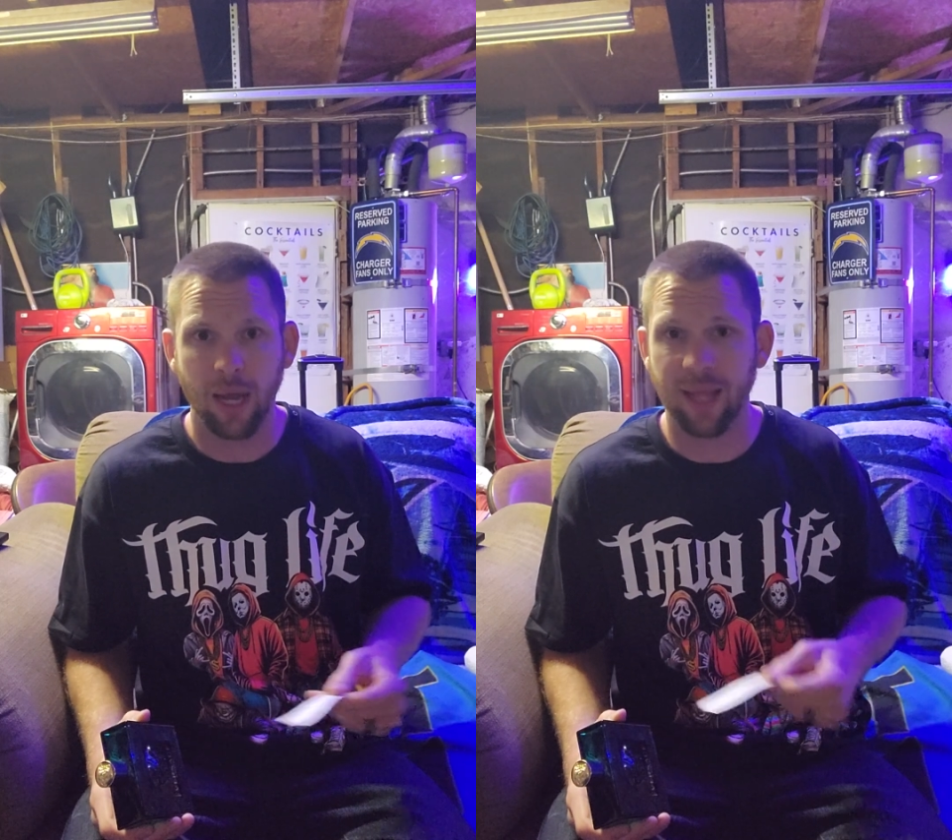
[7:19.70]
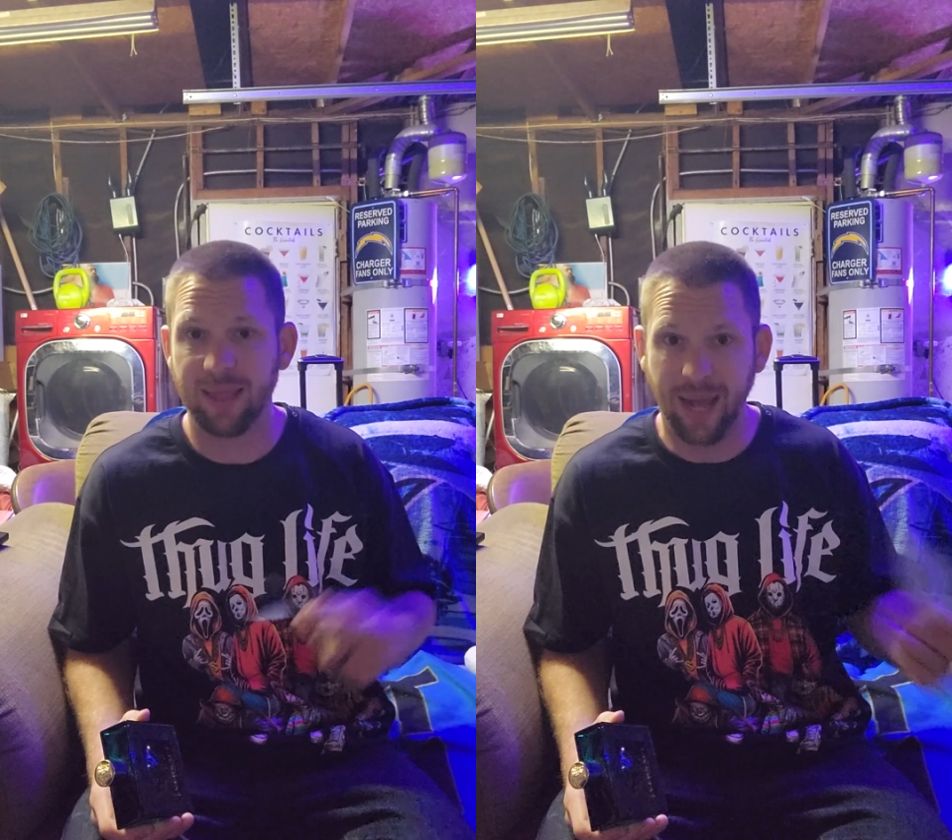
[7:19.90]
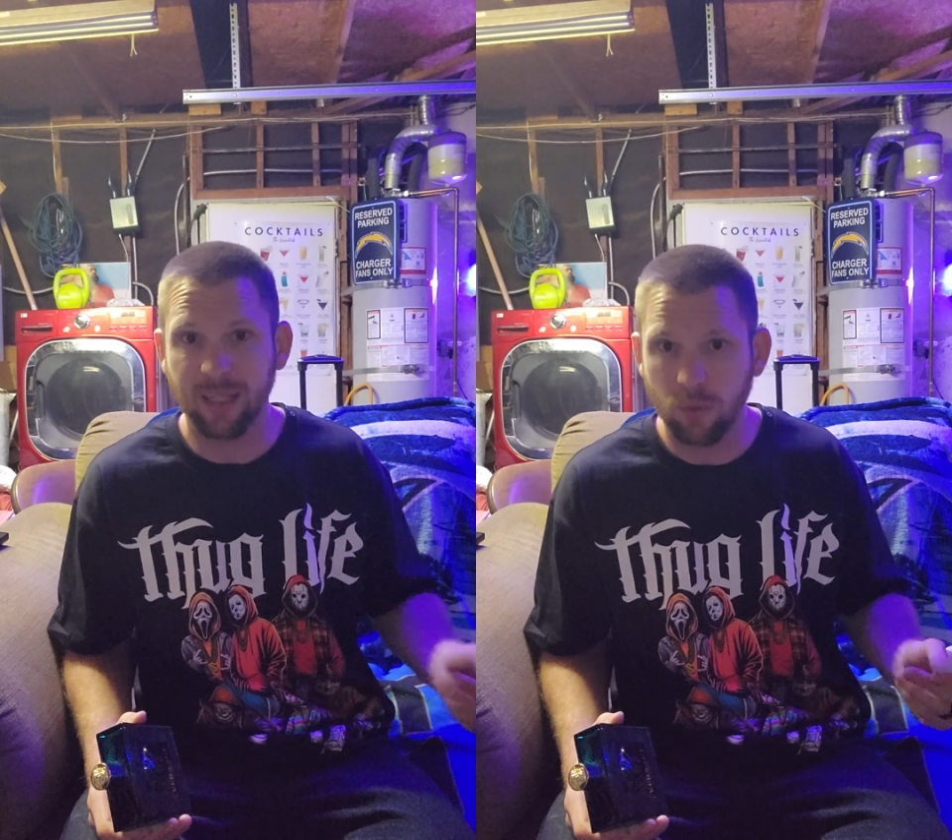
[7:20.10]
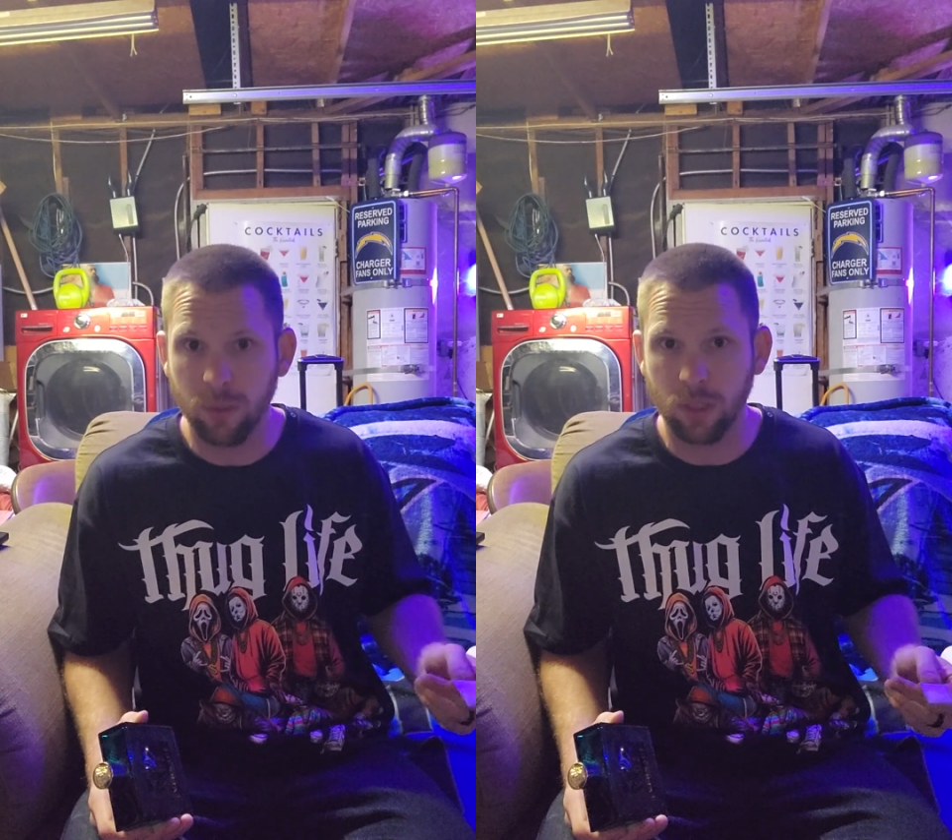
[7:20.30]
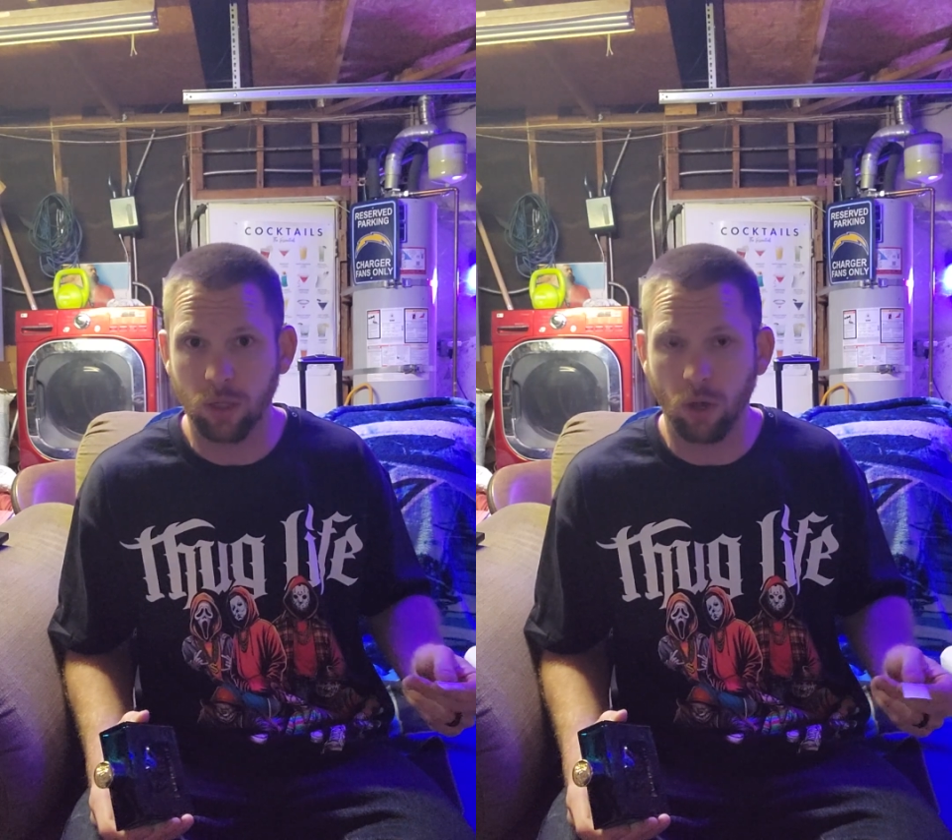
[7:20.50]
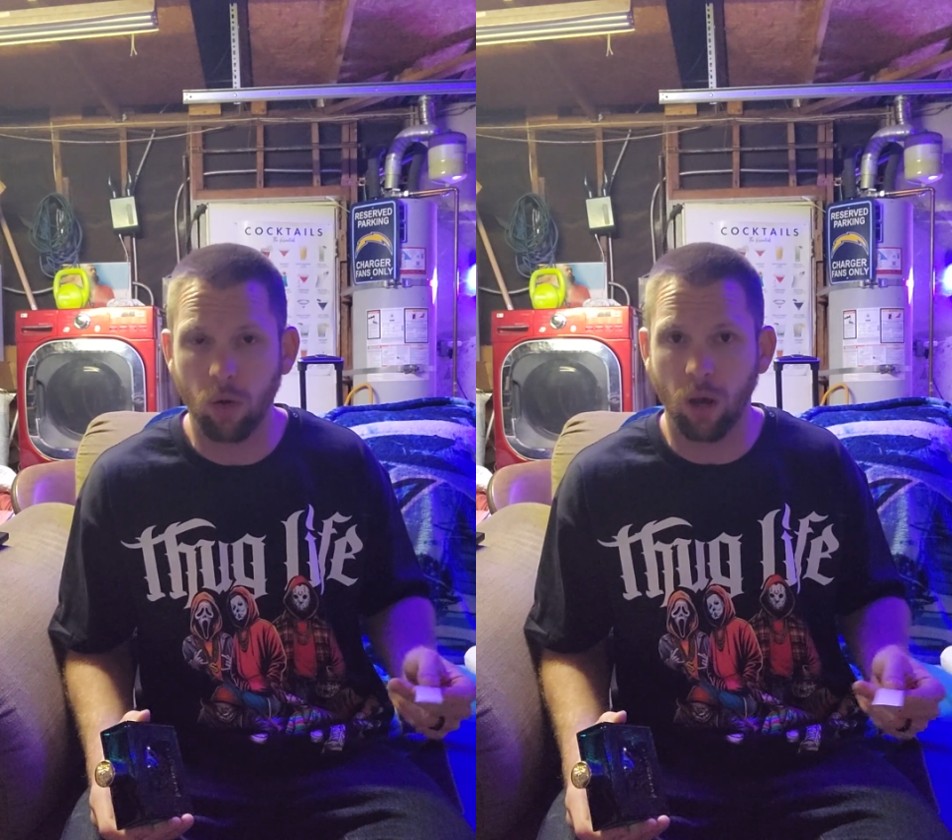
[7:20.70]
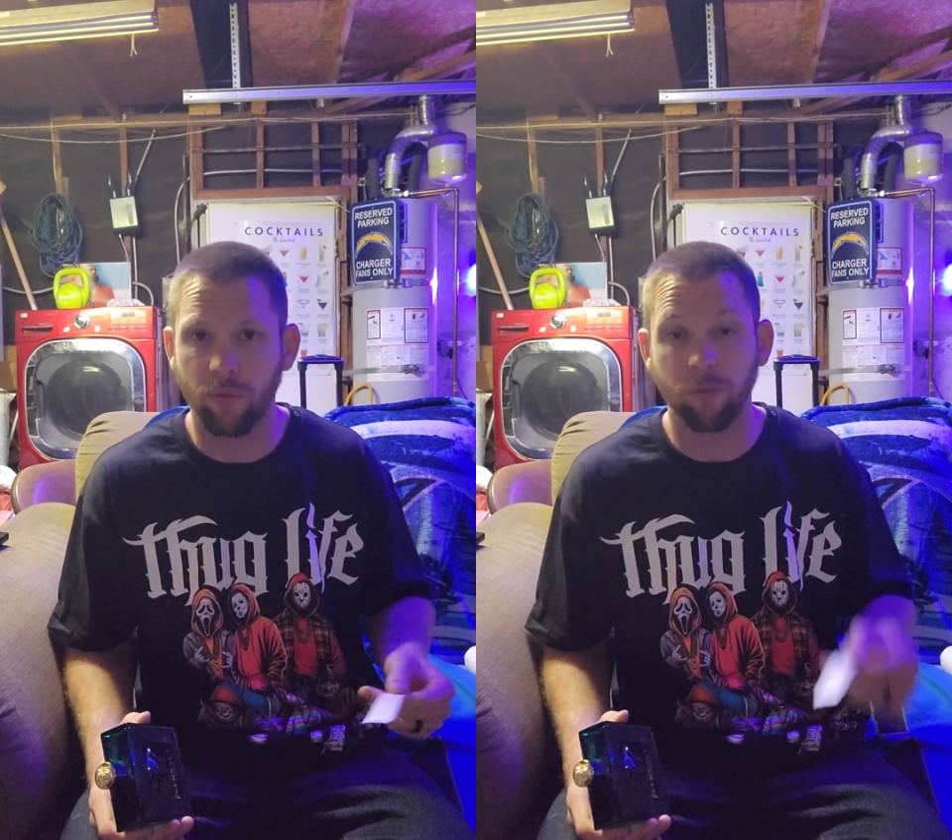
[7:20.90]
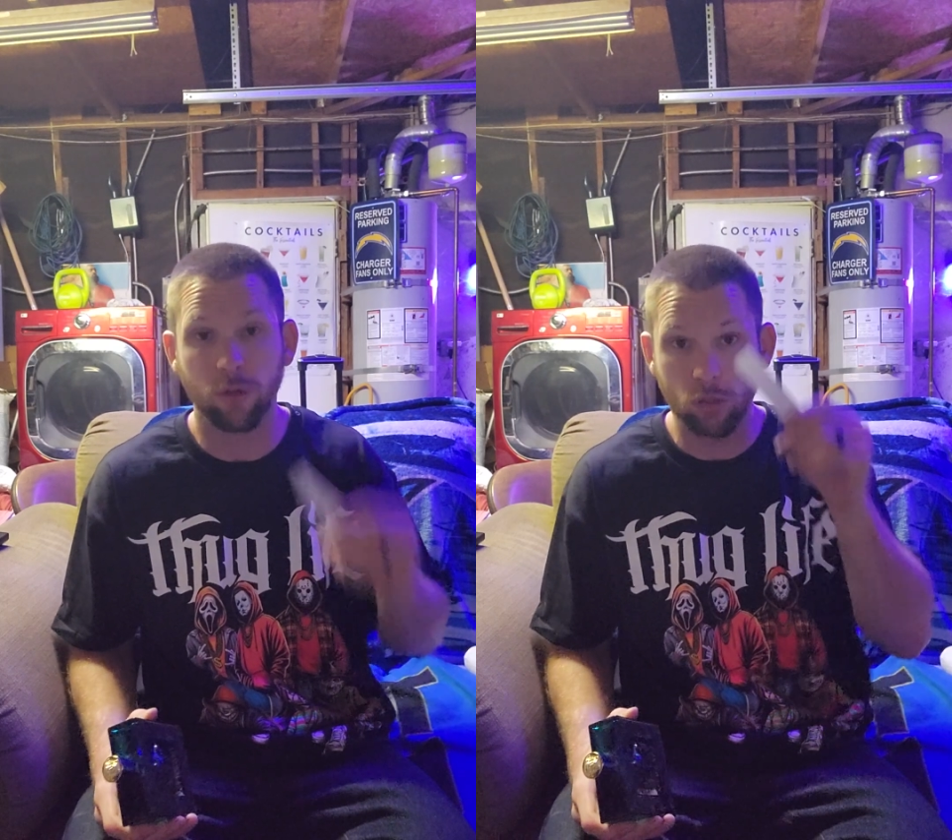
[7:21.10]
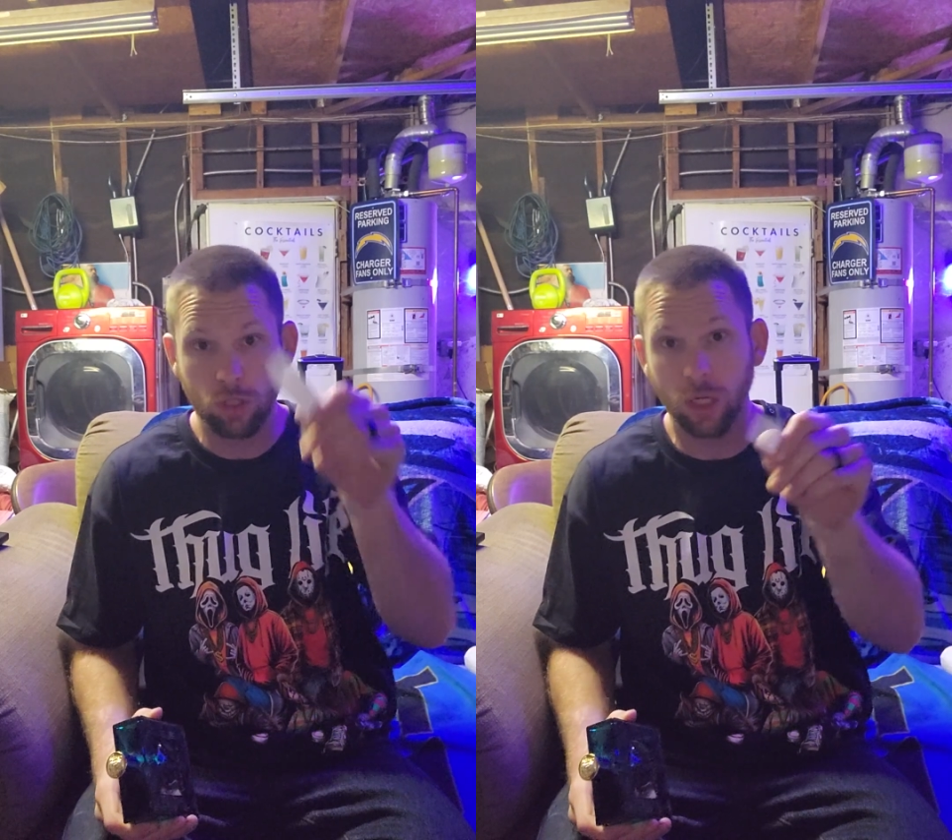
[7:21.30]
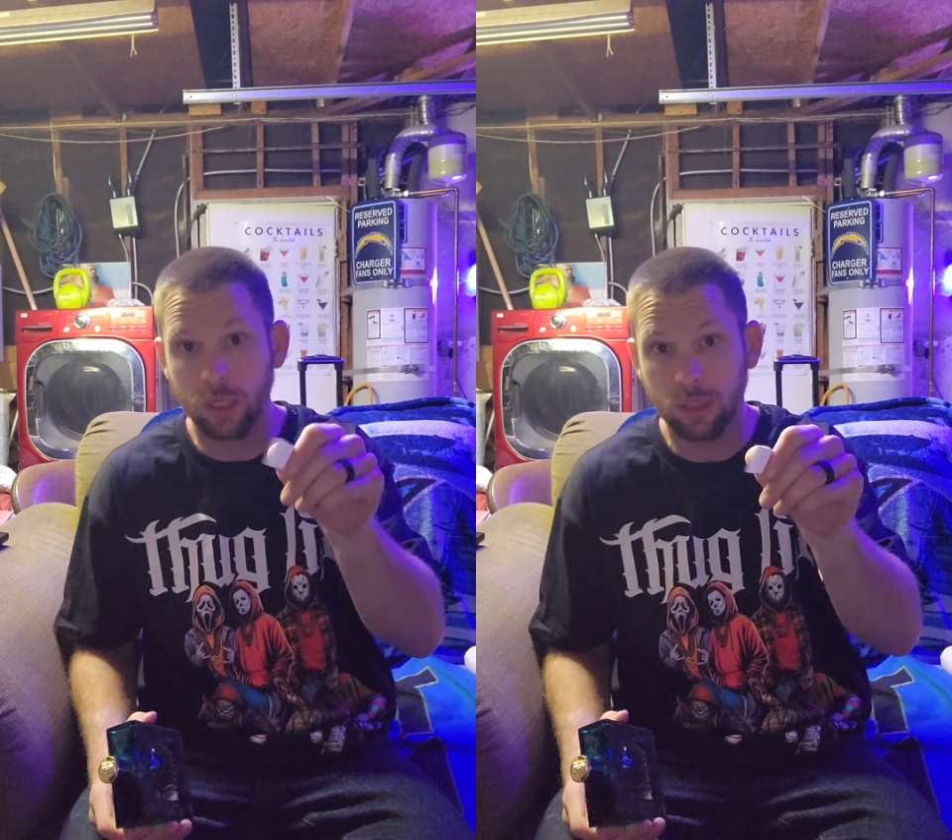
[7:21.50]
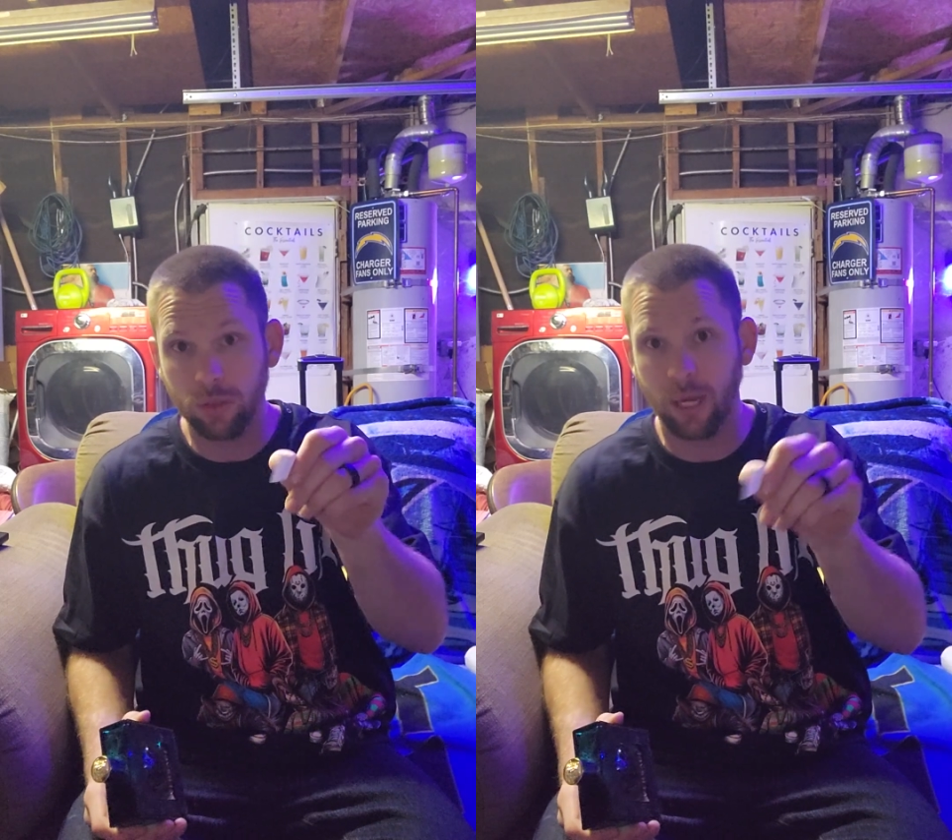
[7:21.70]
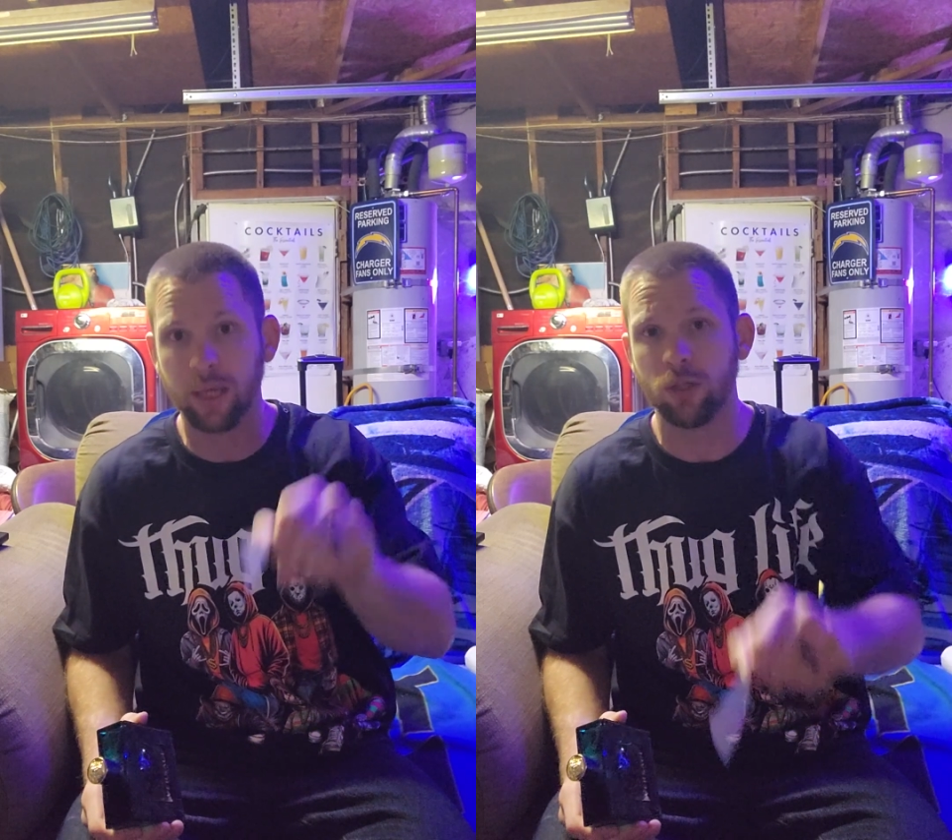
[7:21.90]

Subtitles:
And that's what they'll go off of. You shouldn't do that.